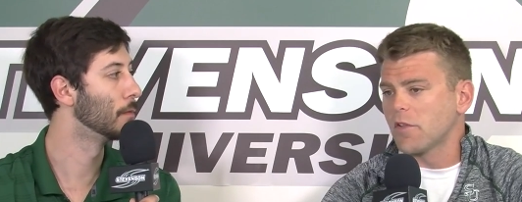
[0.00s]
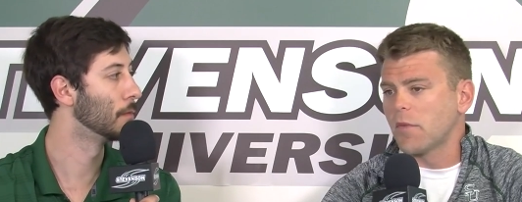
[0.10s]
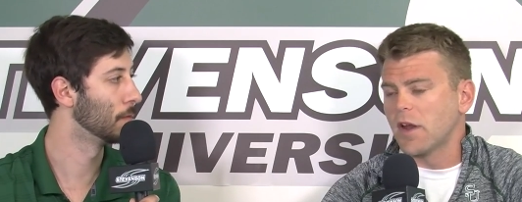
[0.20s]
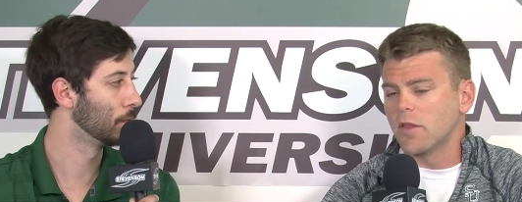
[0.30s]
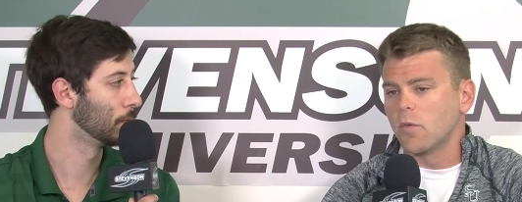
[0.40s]
Speaker 1: for the
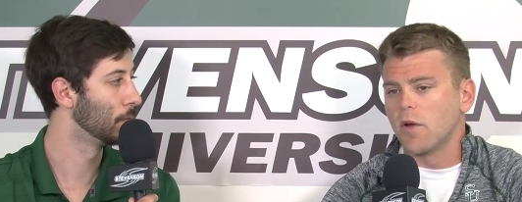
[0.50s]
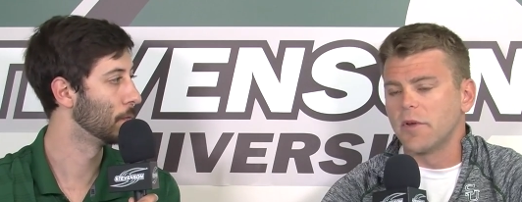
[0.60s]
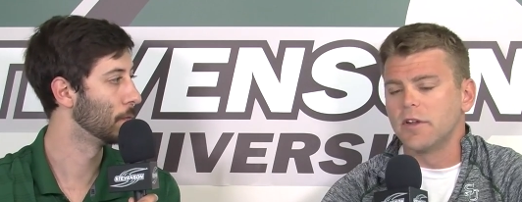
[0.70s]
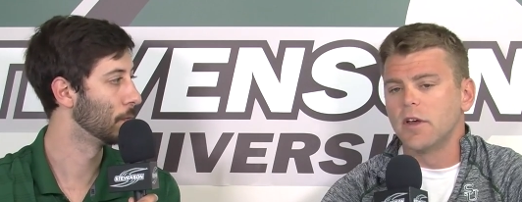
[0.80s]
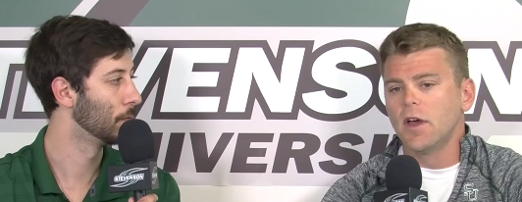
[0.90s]
men and the
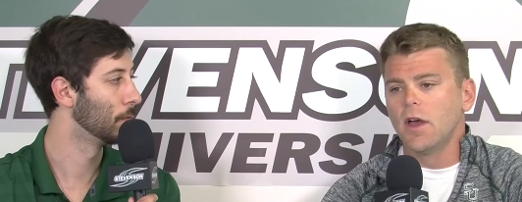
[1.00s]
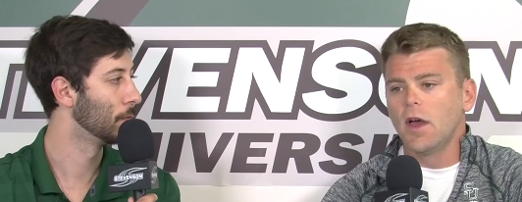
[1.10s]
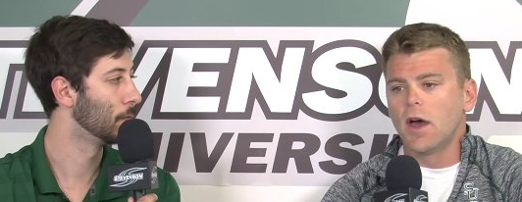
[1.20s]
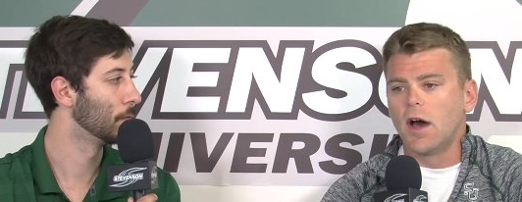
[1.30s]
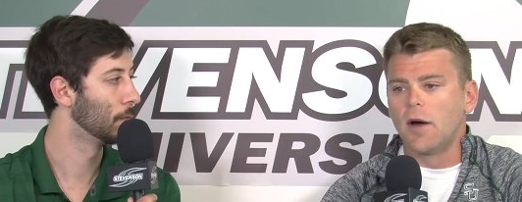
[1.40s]
women.
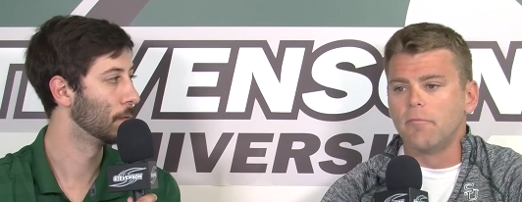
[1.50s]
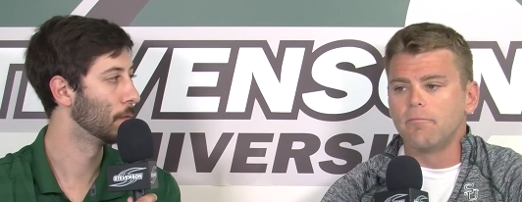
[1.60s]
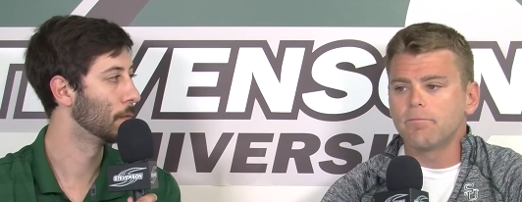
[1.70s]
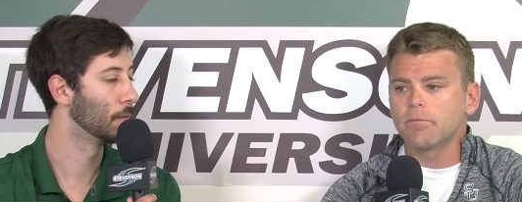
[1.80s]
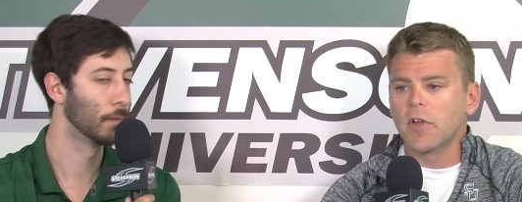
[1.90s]
Um,
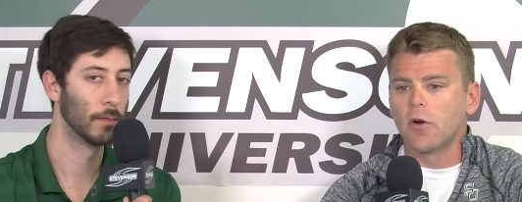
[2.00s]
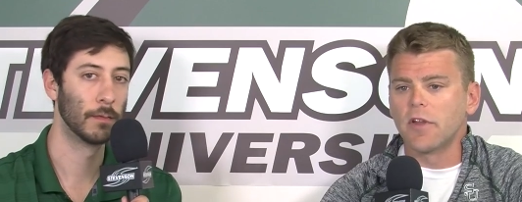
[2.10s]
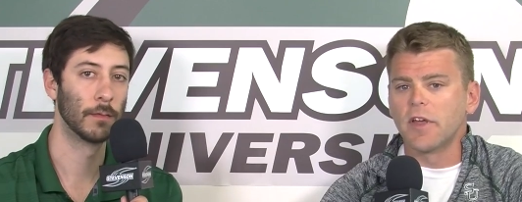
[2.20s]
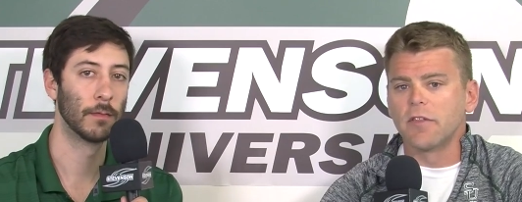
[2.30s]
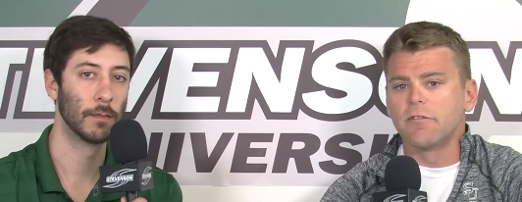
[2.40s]
you know,
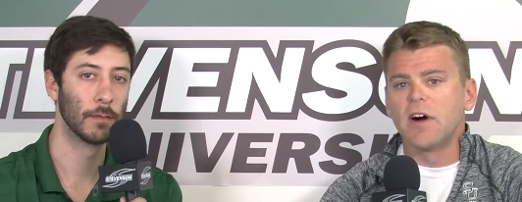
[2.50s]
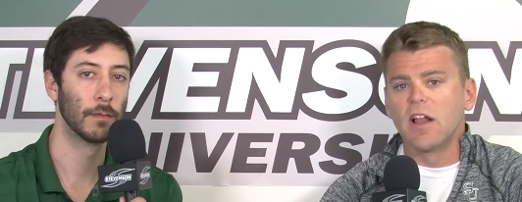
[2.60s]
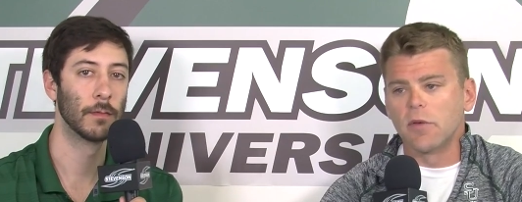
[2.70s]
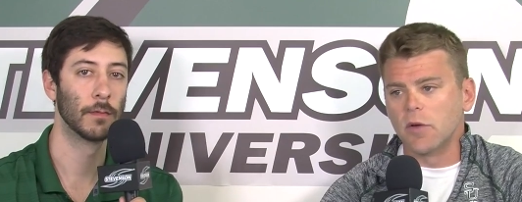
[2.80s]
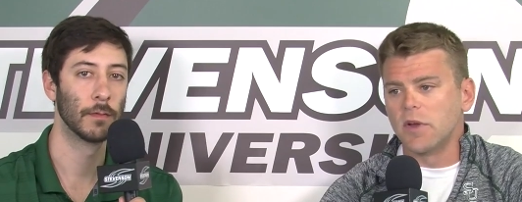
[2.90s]
and then the
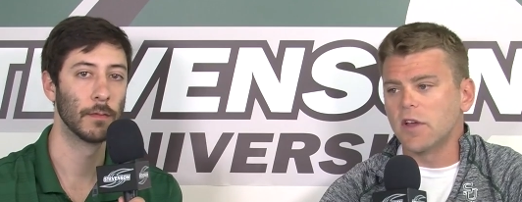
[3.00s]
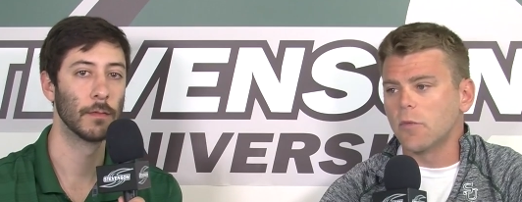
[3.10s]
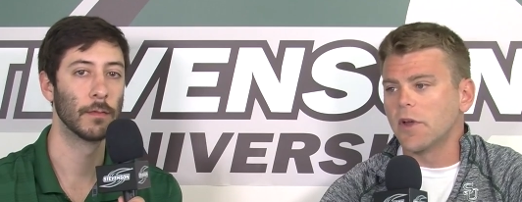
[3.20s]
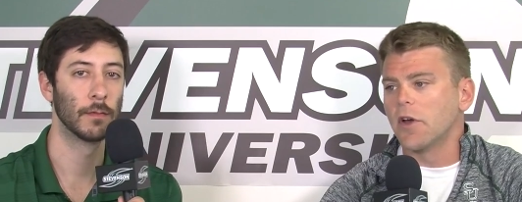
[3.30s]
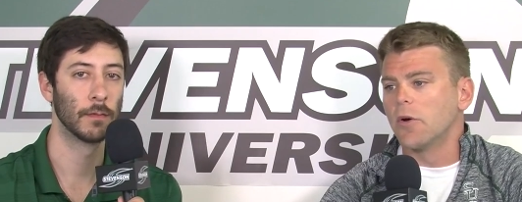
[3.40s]
following week
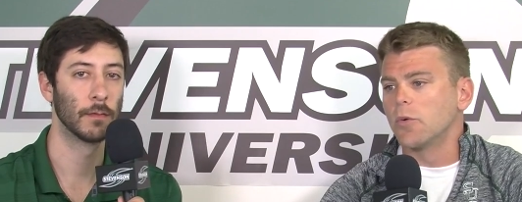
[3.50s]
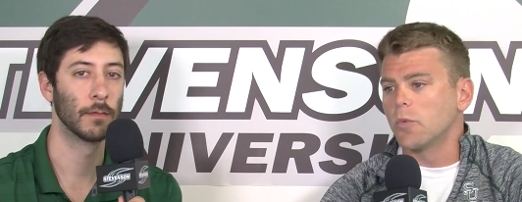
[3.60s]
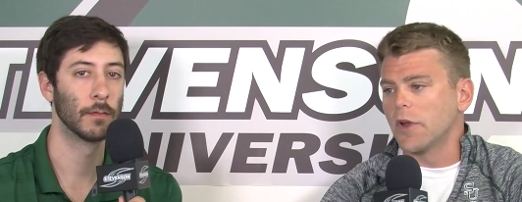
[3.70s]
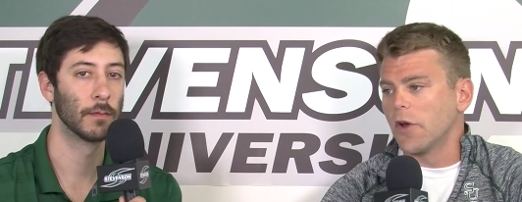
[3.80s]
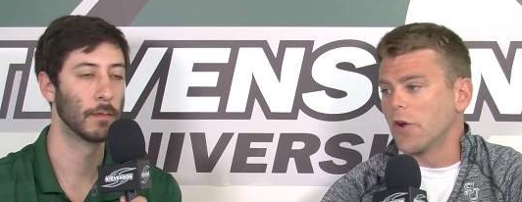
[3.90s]
we go
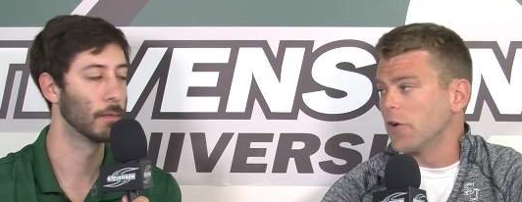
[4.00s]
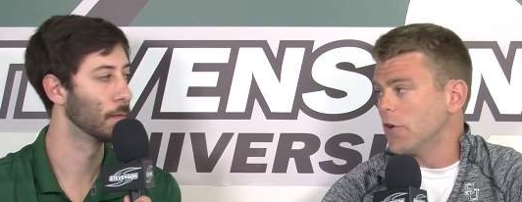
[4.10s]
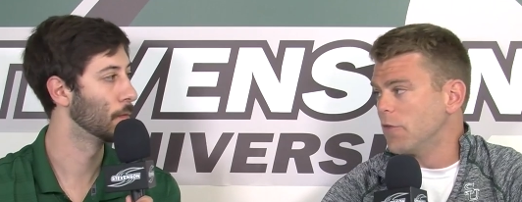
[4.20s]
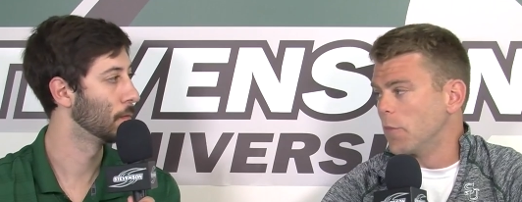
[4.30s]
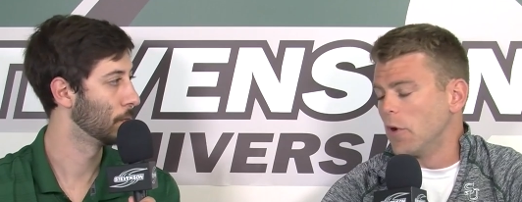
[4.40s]
we go to
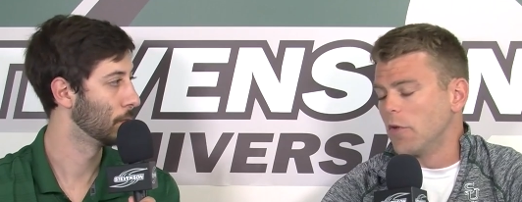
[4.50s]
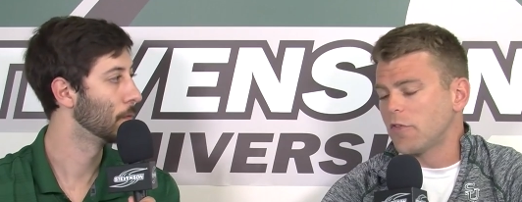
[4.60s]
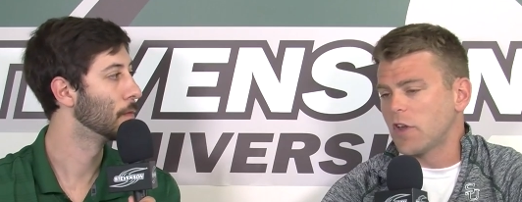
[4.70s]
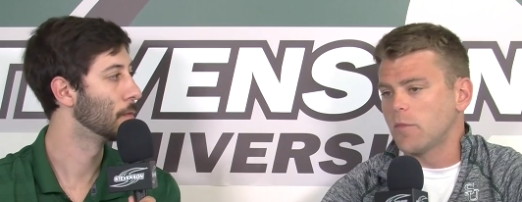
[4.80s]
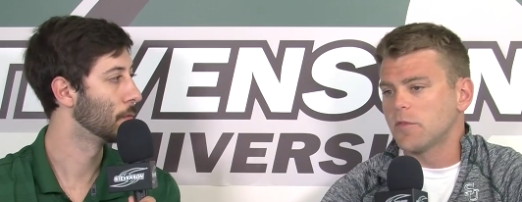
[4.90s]
Hood for both
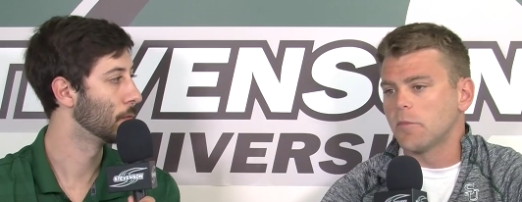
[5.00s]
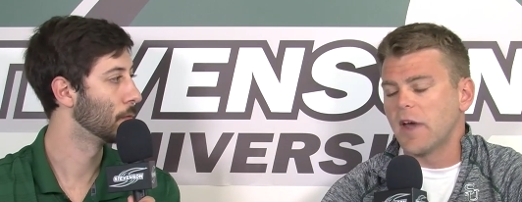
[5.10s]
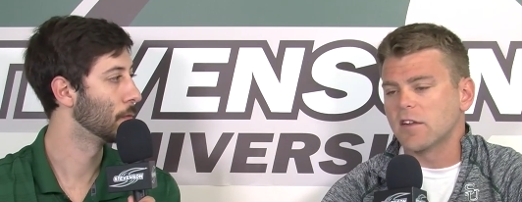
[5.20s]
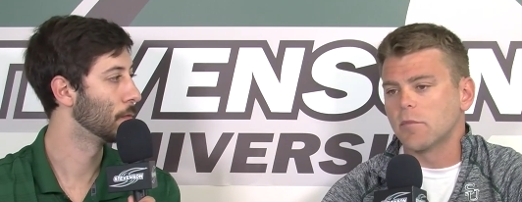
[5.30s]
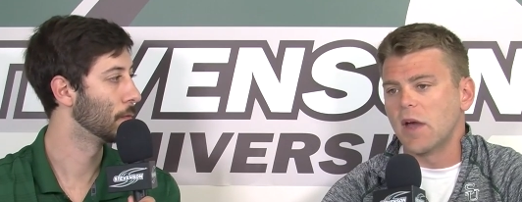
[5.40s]
teams in
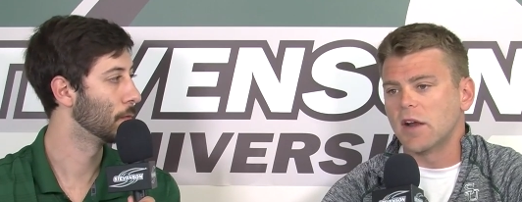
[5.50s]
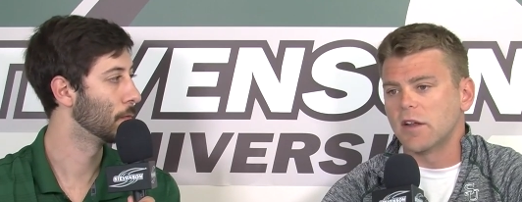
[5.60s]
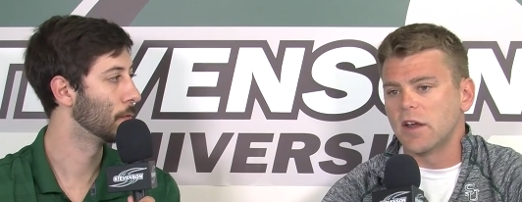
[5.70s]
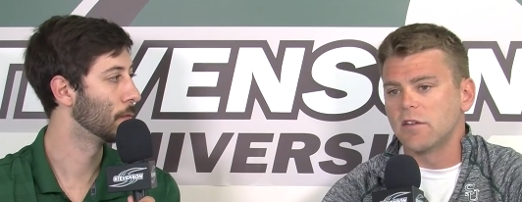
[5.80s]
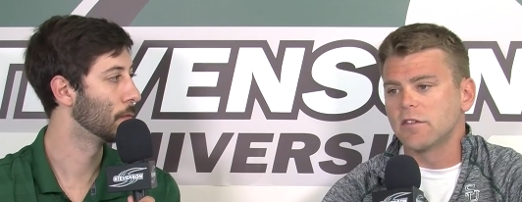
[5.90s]
back-to-back
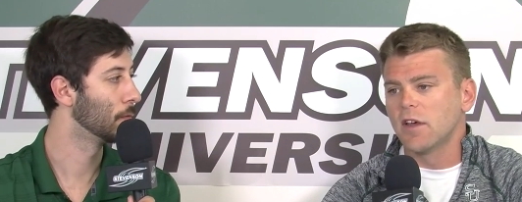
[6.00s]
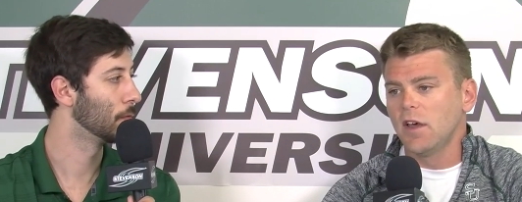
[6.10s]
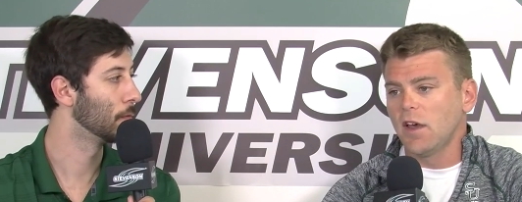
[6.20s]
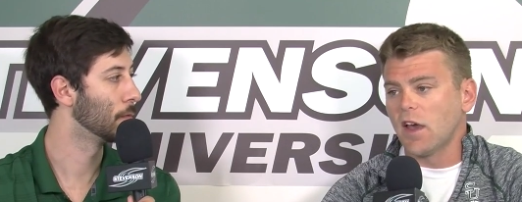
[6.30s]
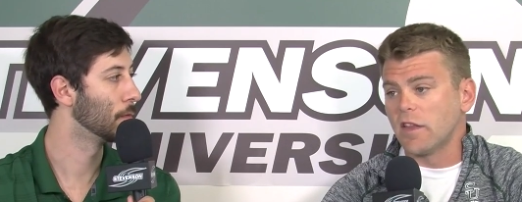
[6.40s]
days,
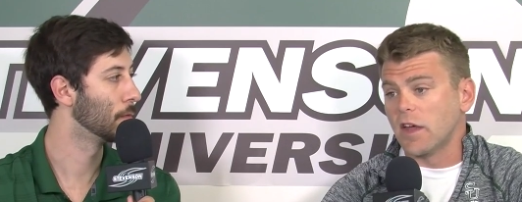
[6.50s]
and